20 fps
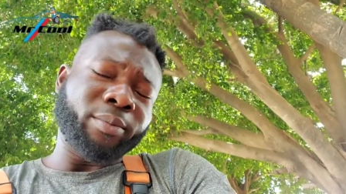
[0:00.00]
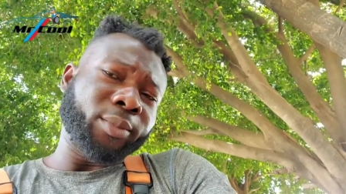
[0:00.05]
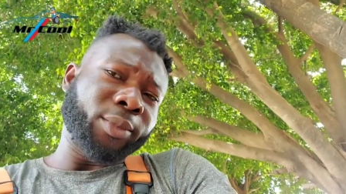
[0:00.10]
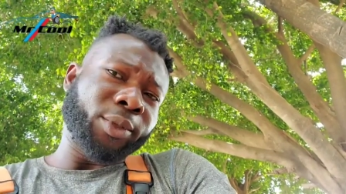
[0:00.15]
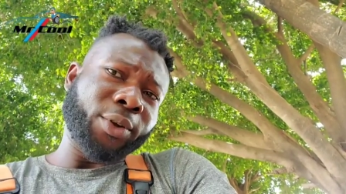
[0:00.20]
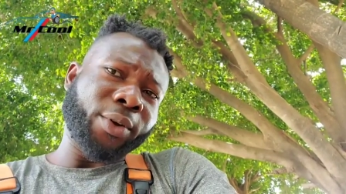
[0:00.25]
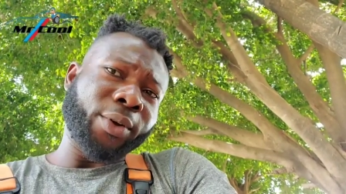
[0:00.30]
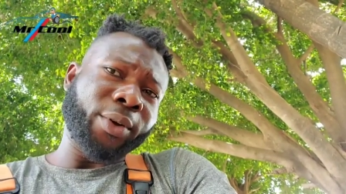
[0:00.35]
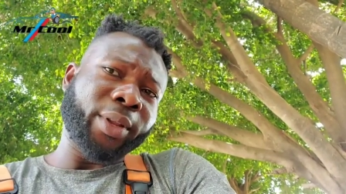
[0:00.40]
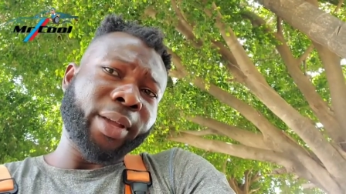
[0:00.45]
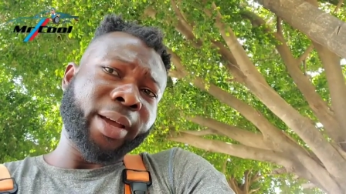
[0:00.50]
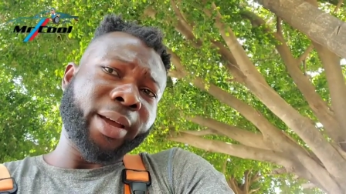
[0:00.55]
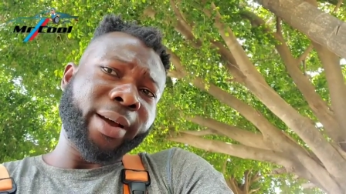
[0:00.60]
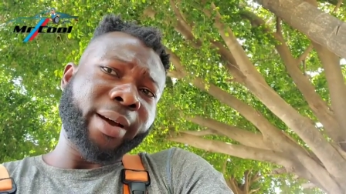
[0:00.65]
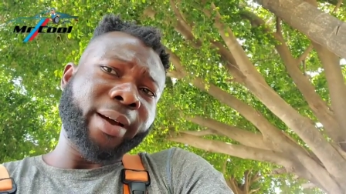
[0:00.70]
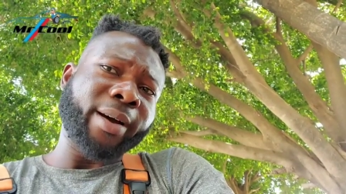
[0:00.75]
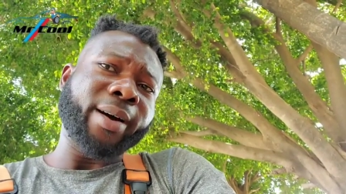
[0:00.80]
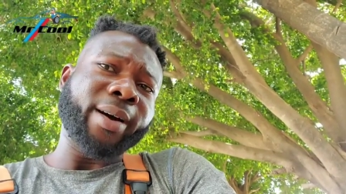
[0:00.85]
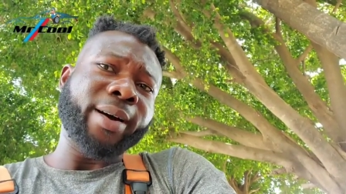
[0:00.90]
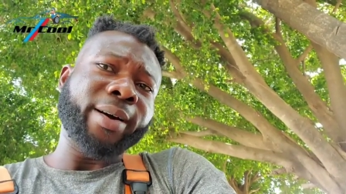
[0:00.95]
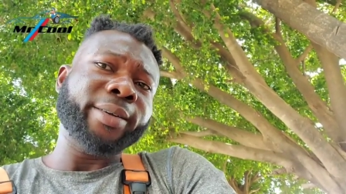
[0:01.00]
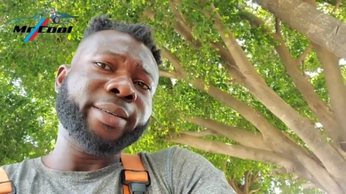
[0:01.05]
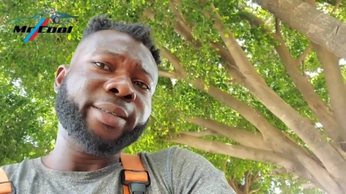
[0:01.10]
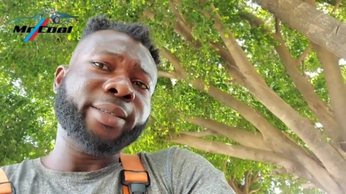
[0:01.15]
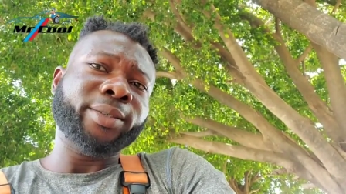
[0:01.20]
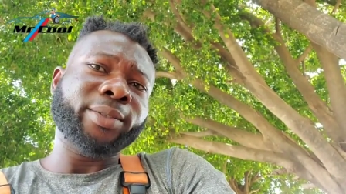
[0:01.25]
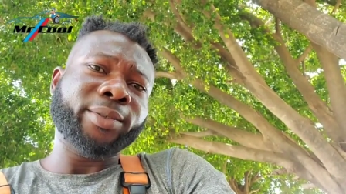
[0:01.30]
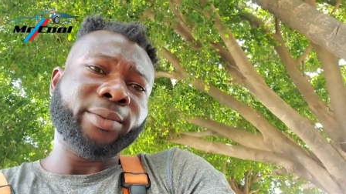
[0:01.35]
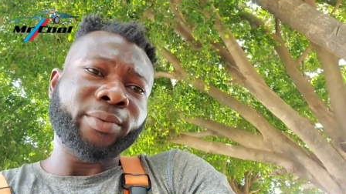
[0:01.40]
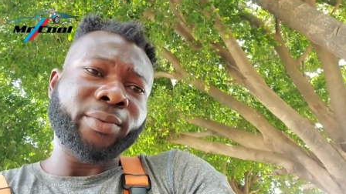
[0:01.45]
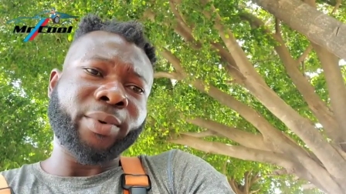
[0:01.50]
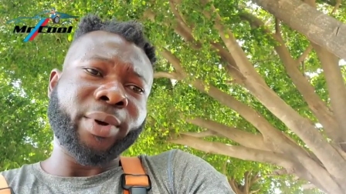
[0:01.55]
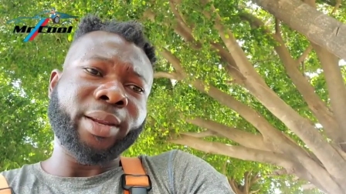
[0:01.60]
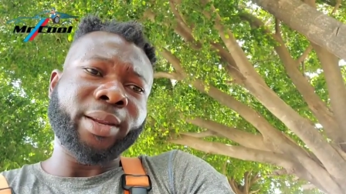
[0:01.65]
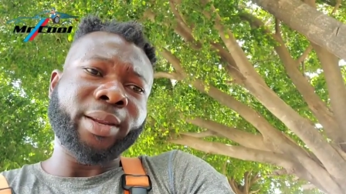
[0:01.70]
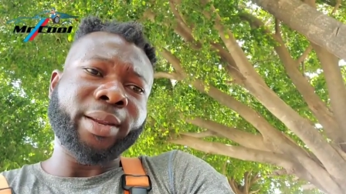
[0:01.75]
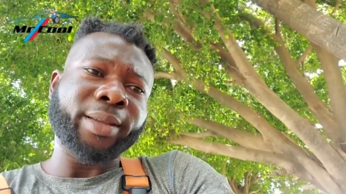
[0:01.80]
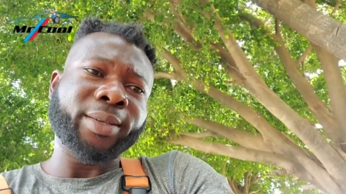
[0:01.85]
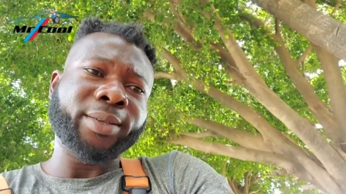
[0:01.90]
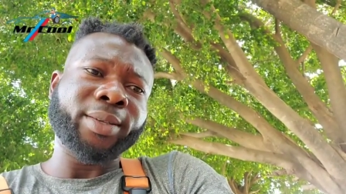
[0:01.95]
Toyota cars when
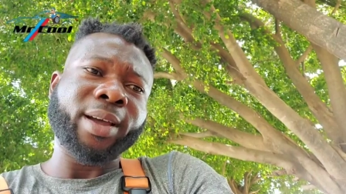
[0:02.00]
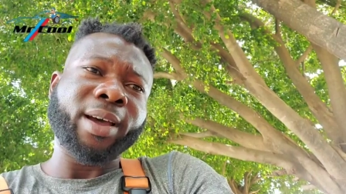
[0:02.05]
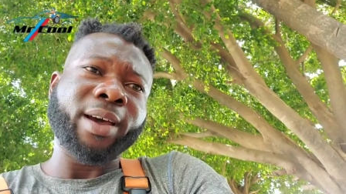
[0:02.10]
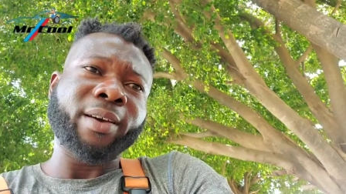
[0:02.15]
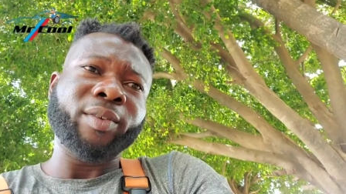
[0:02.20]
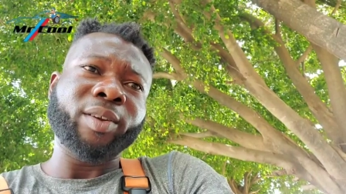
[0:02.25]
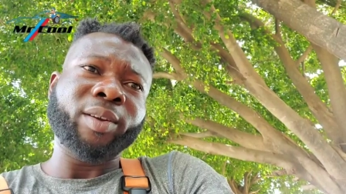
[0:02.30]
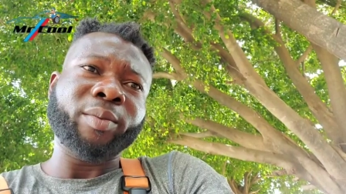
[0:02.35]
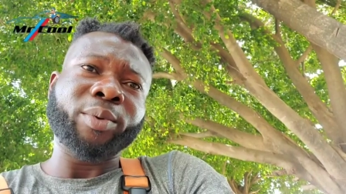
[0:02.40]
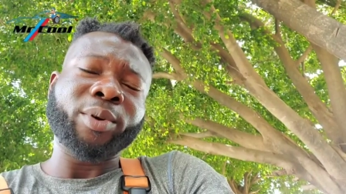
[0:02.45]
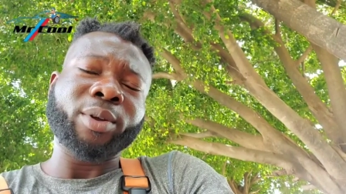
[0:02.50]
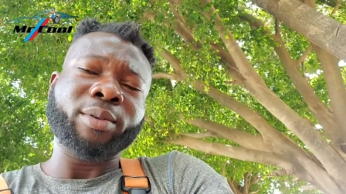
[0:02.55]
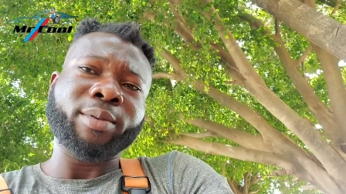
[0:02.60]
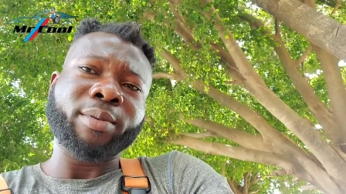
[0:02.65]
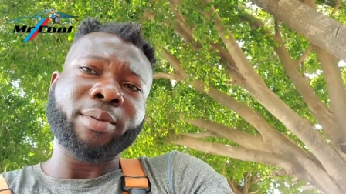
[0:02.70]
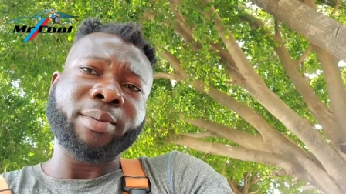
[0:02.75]
they start having a problem.